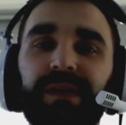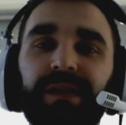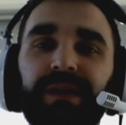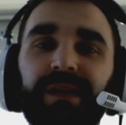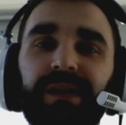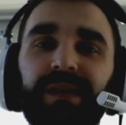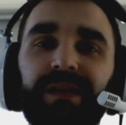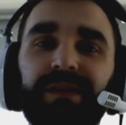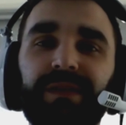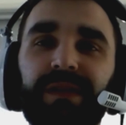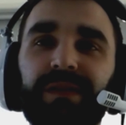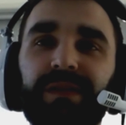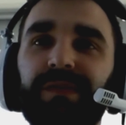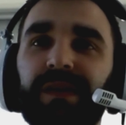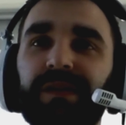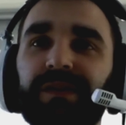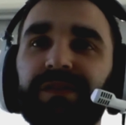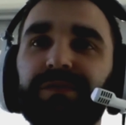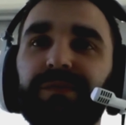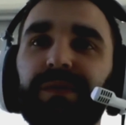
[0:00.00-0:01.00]
in
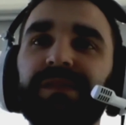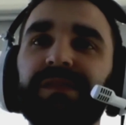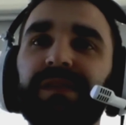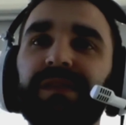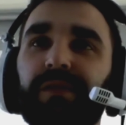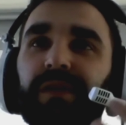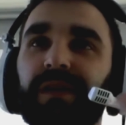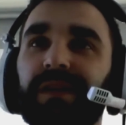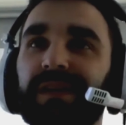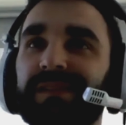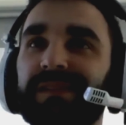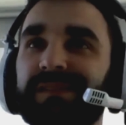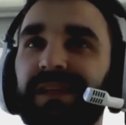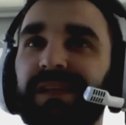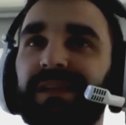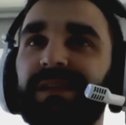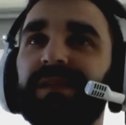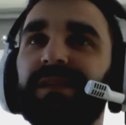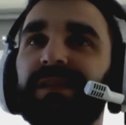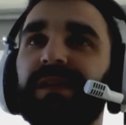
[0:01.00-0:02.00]
various ways, how you can
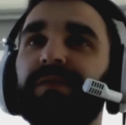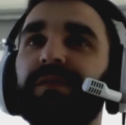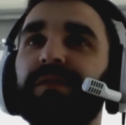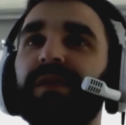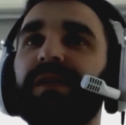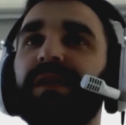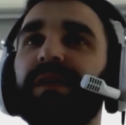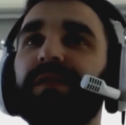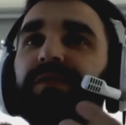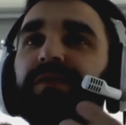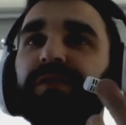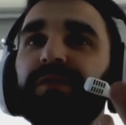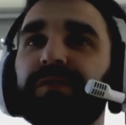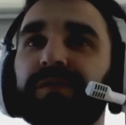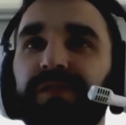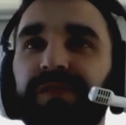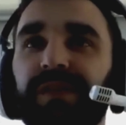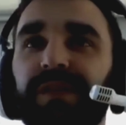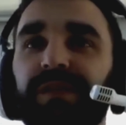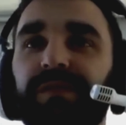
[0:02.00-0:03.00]
extend it, how you can add your own
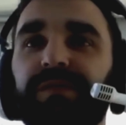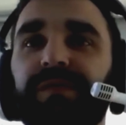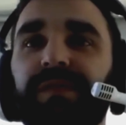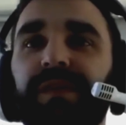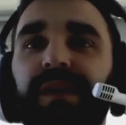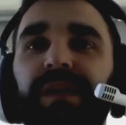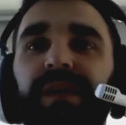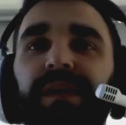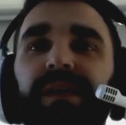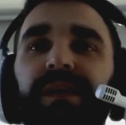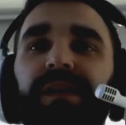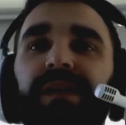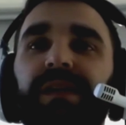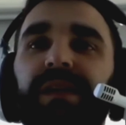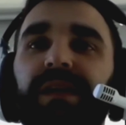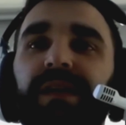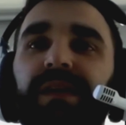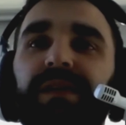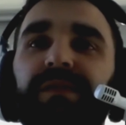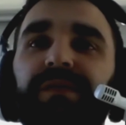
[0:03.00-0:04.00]
stuff.
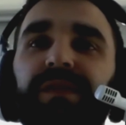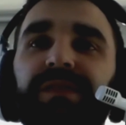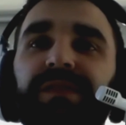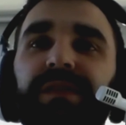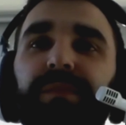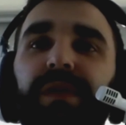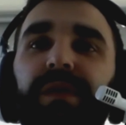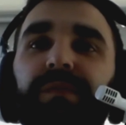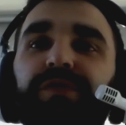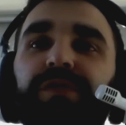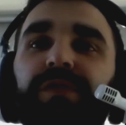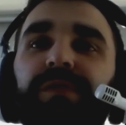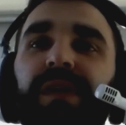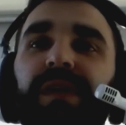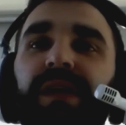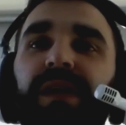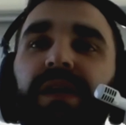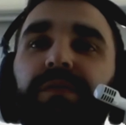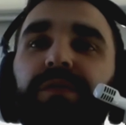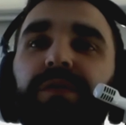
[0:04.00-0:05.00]
Like, for example, I'm showing
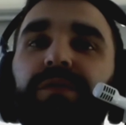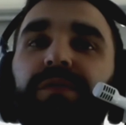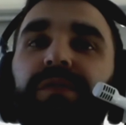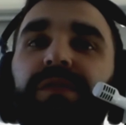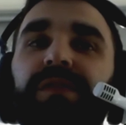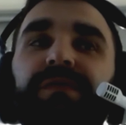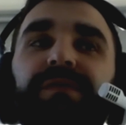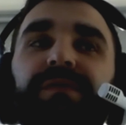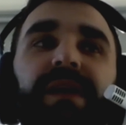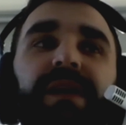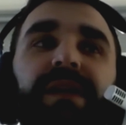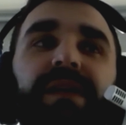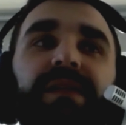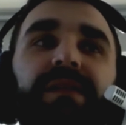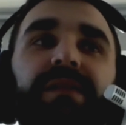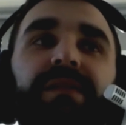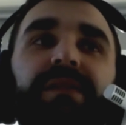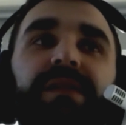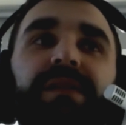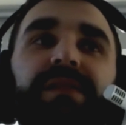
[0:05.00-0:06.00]
how you could define
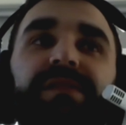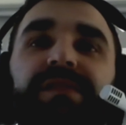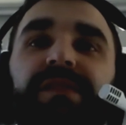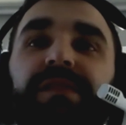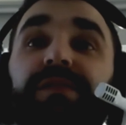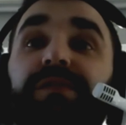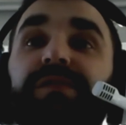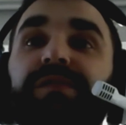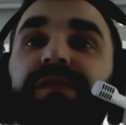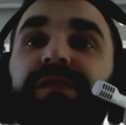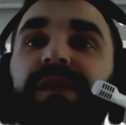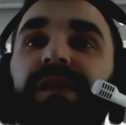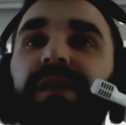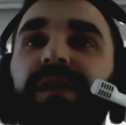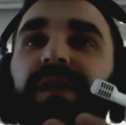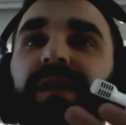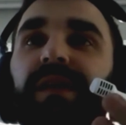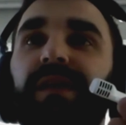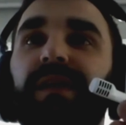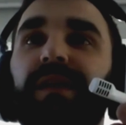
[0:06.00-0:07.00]
DSL using
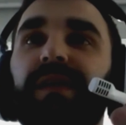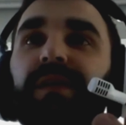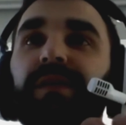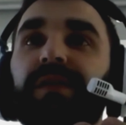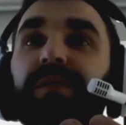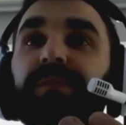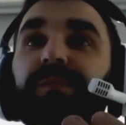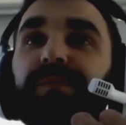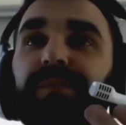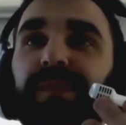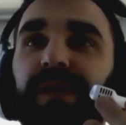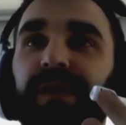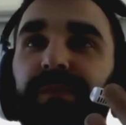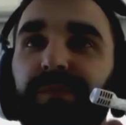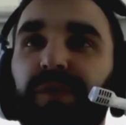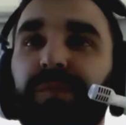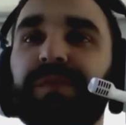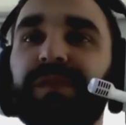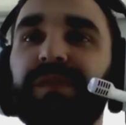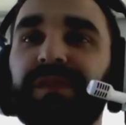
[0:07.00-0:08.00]
a
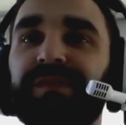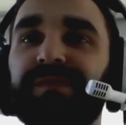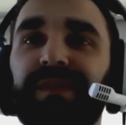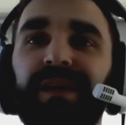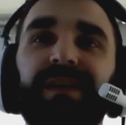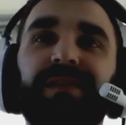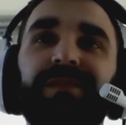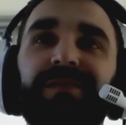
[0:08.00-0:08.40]
properties file.